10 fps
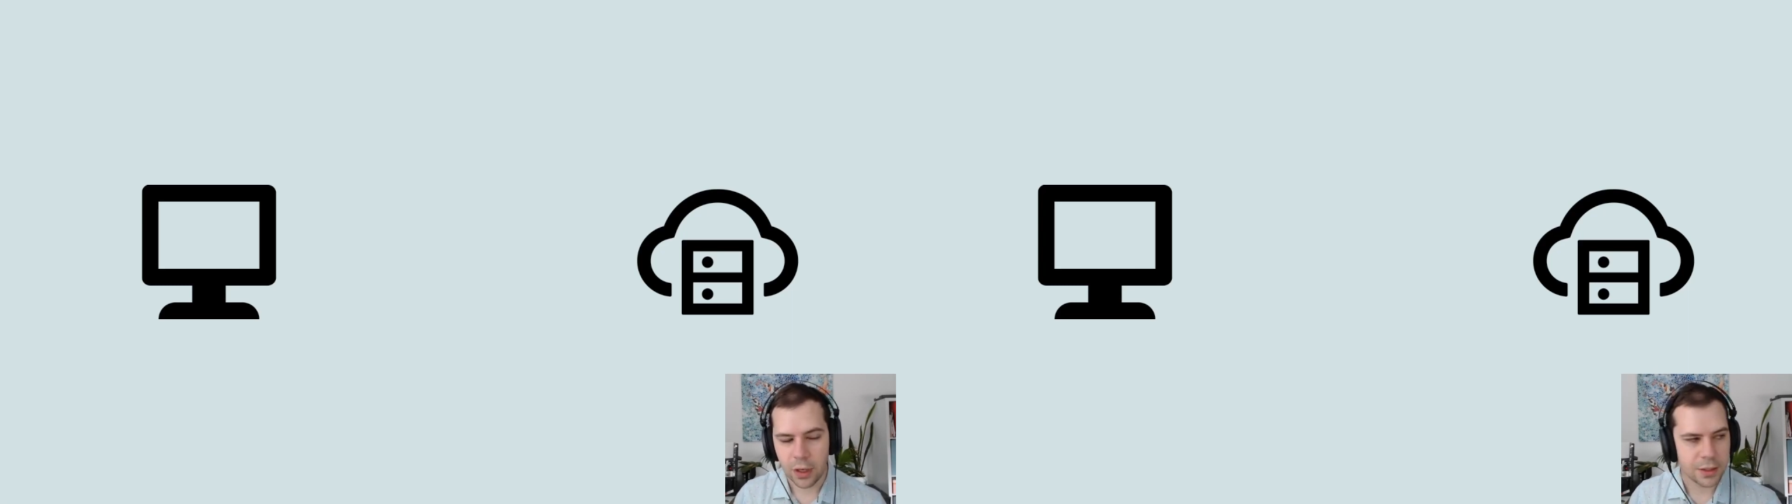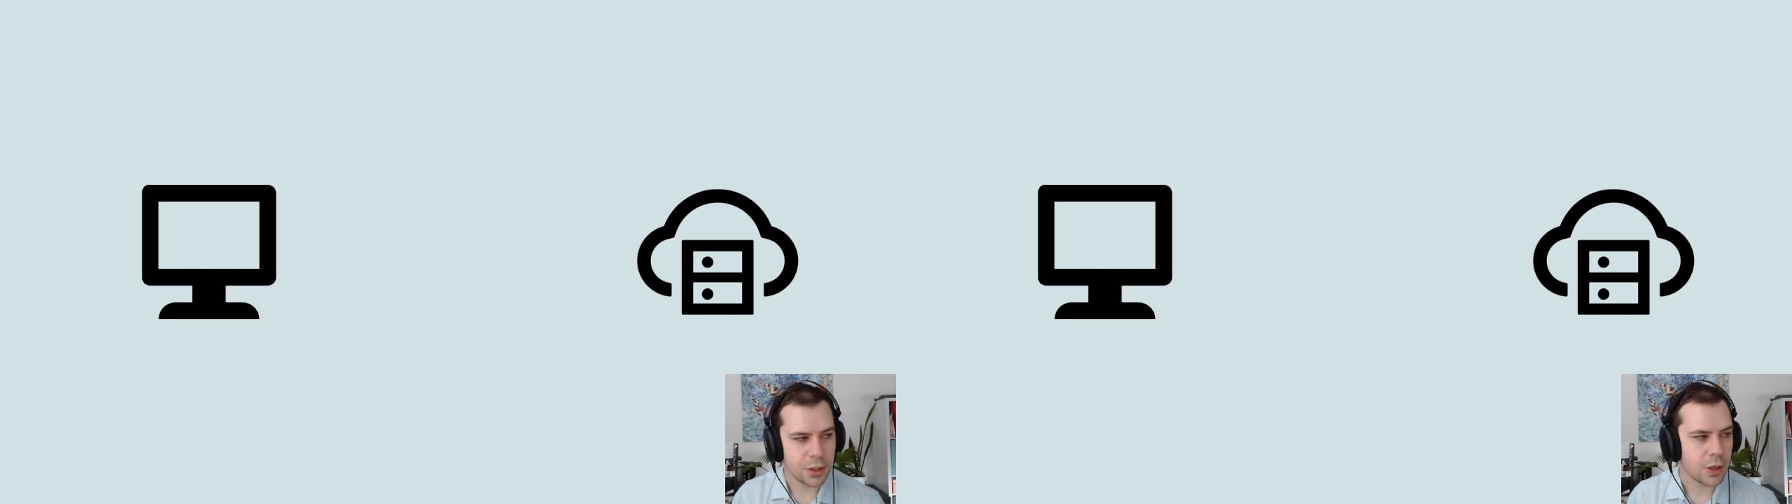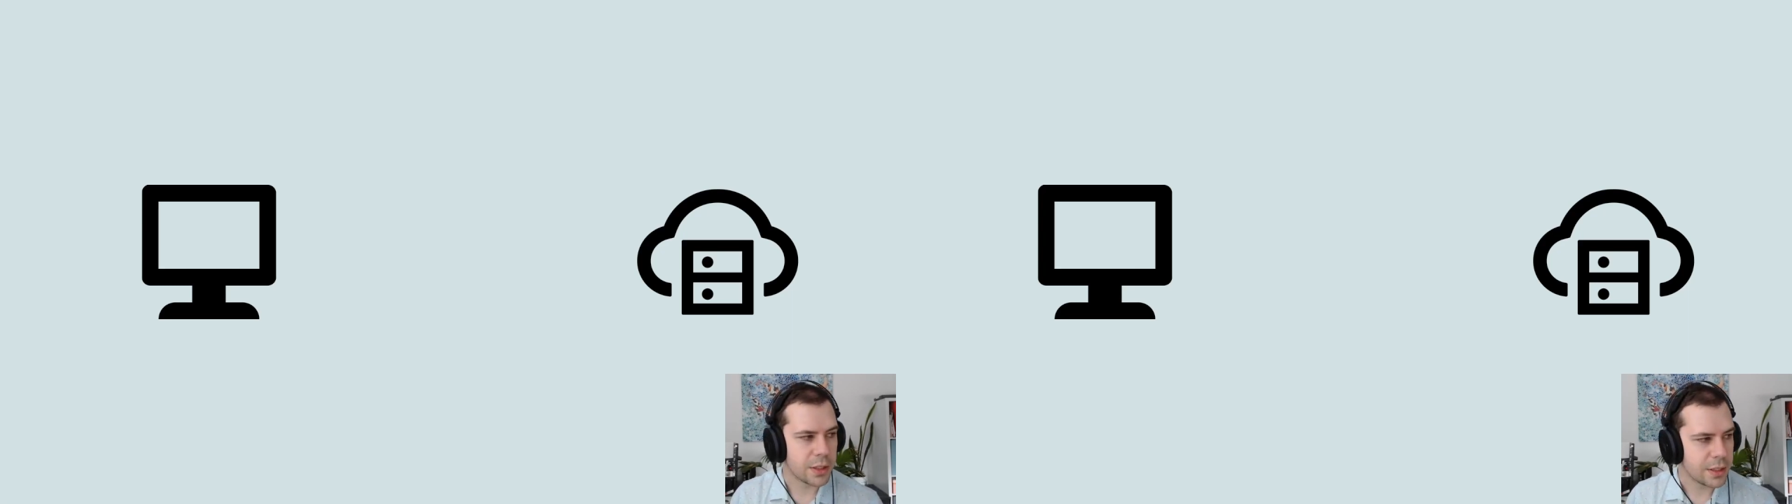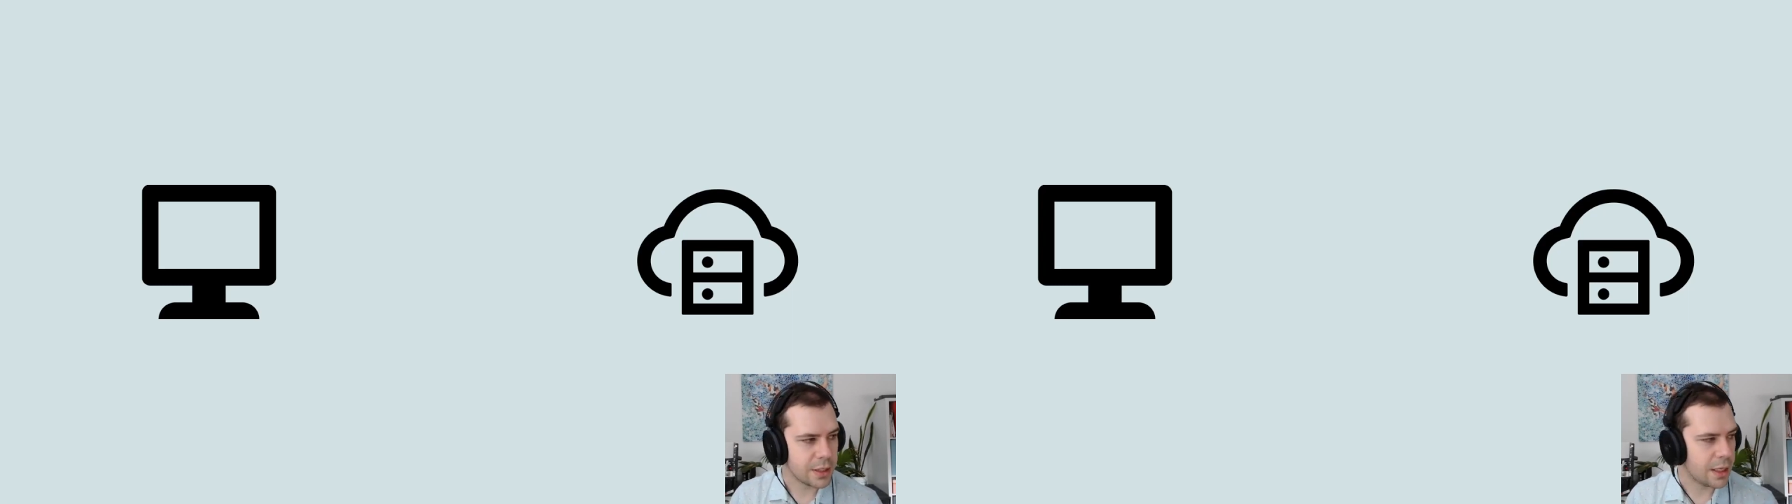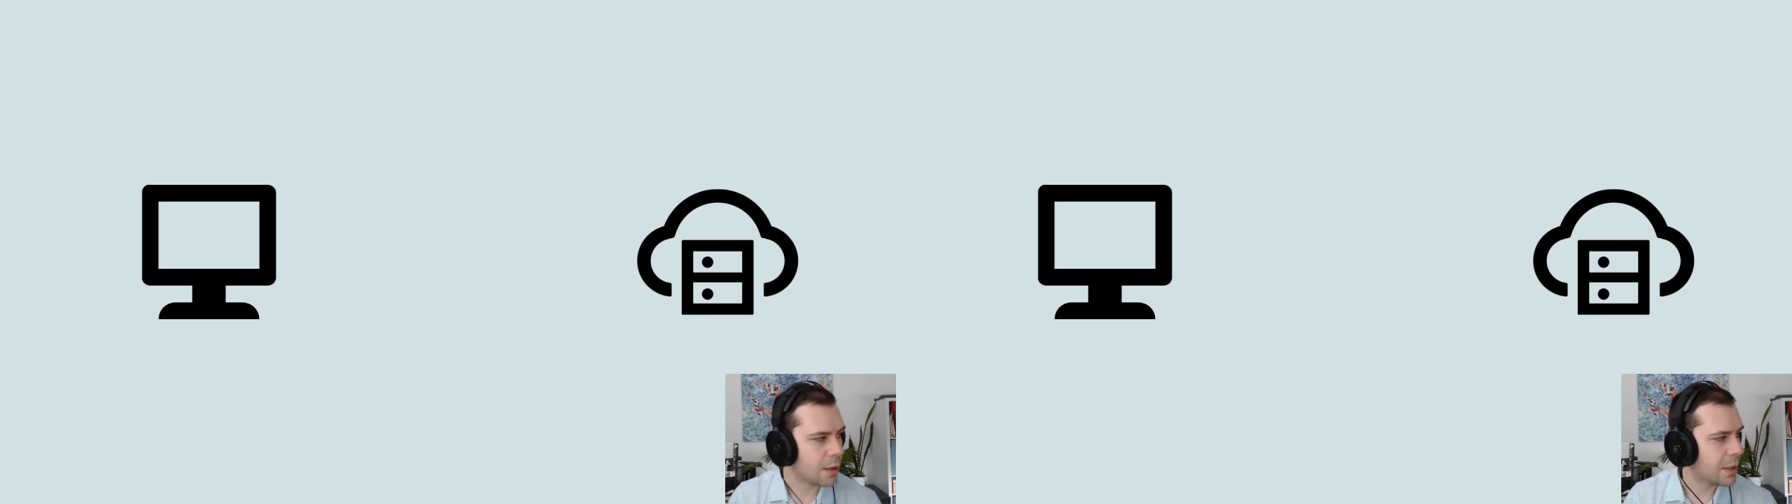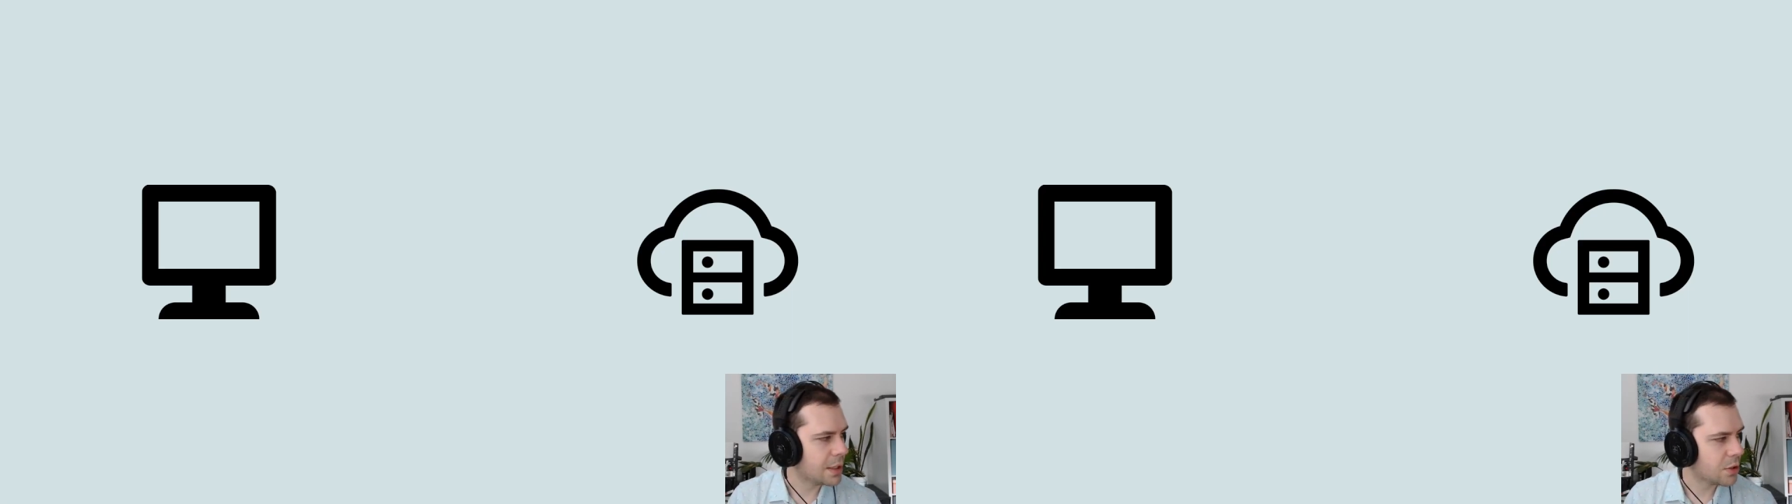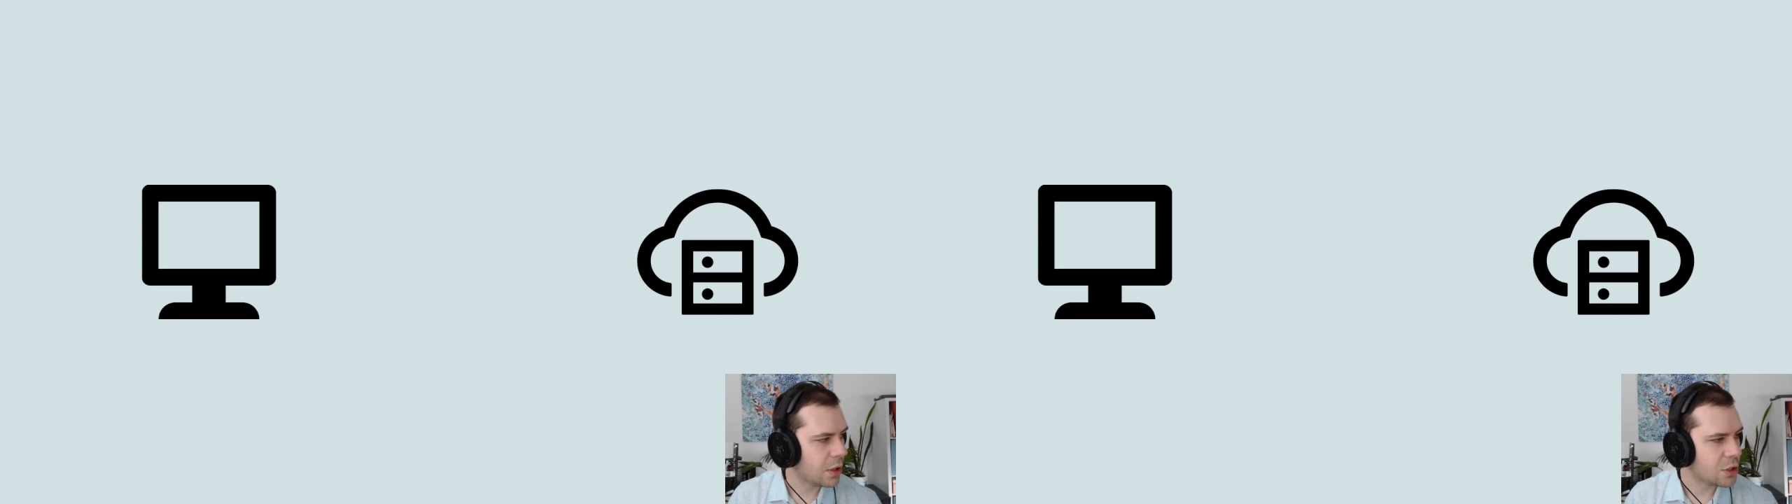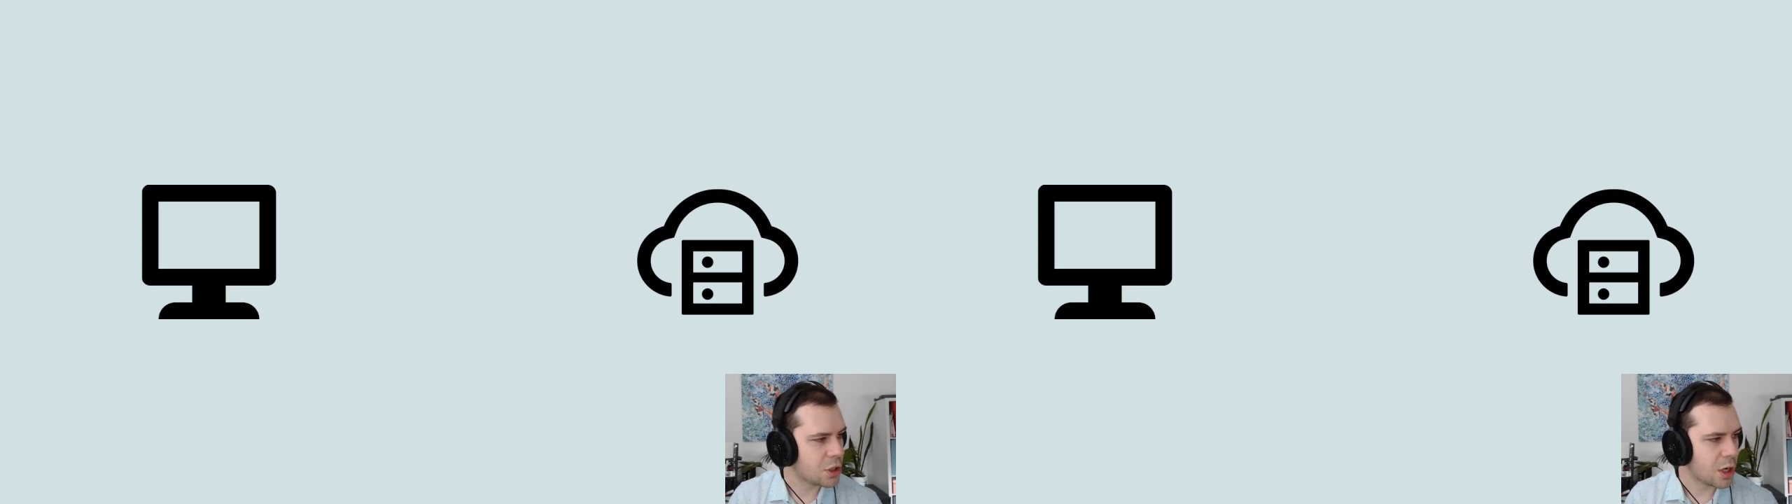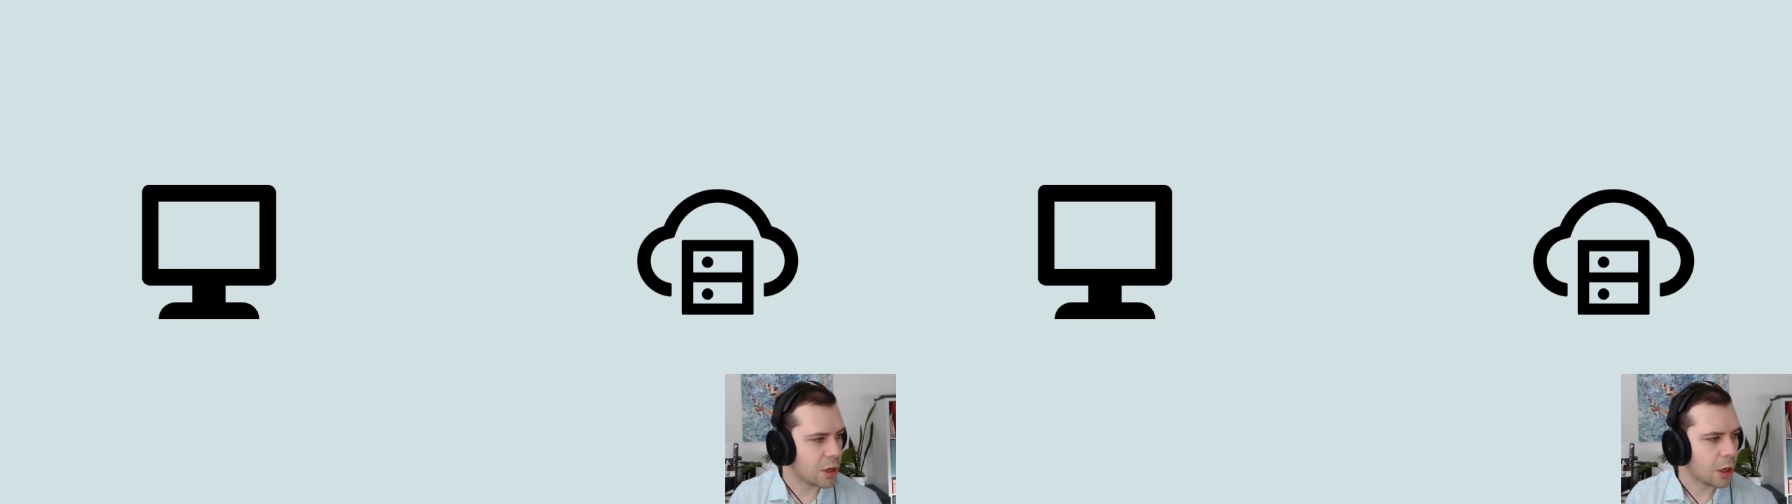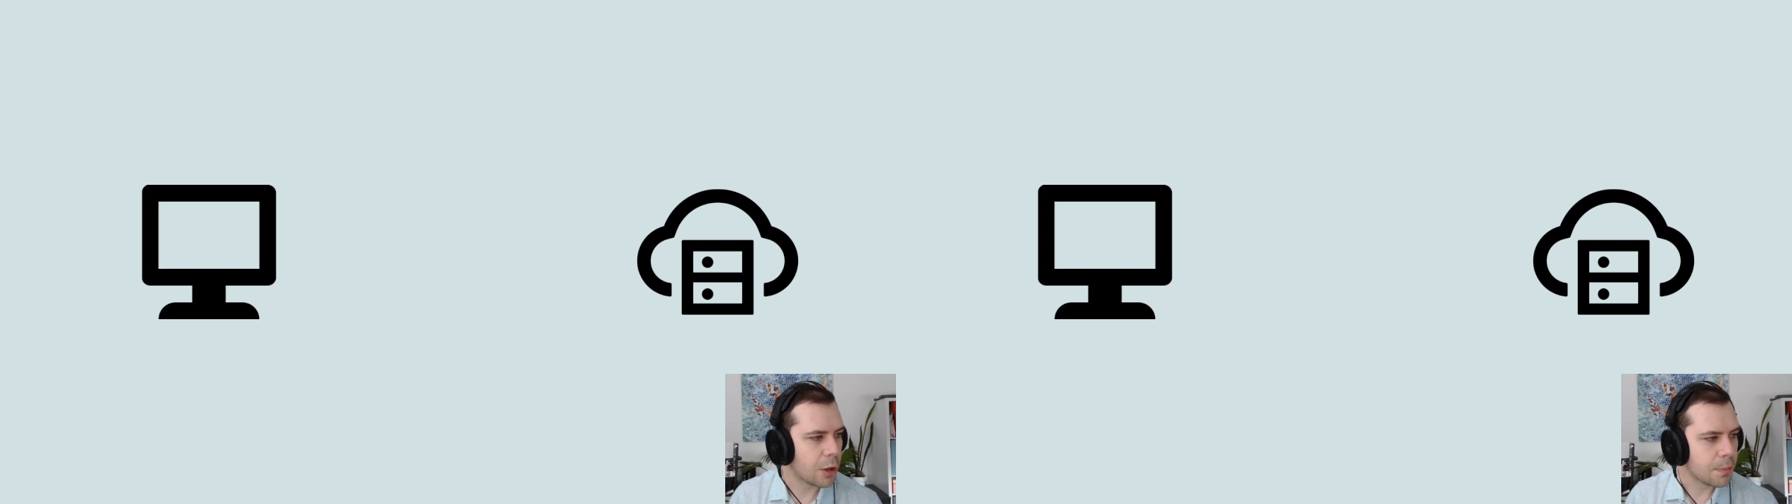as you can see on my screen share
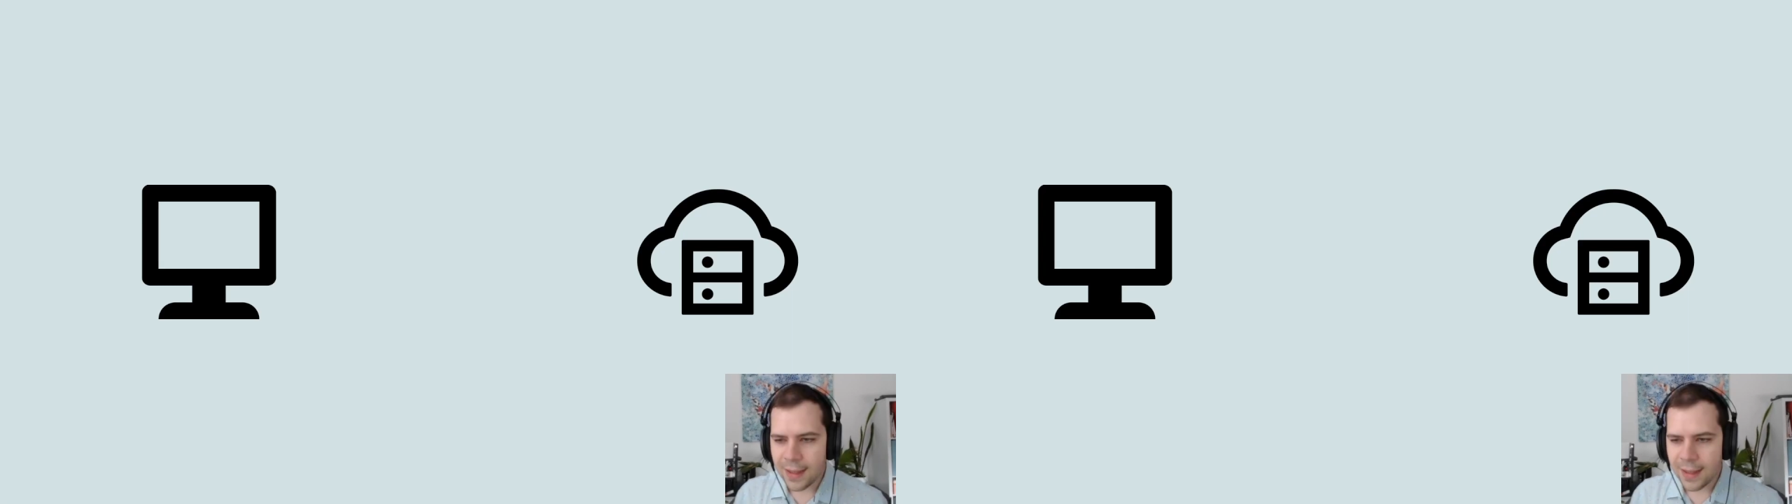here,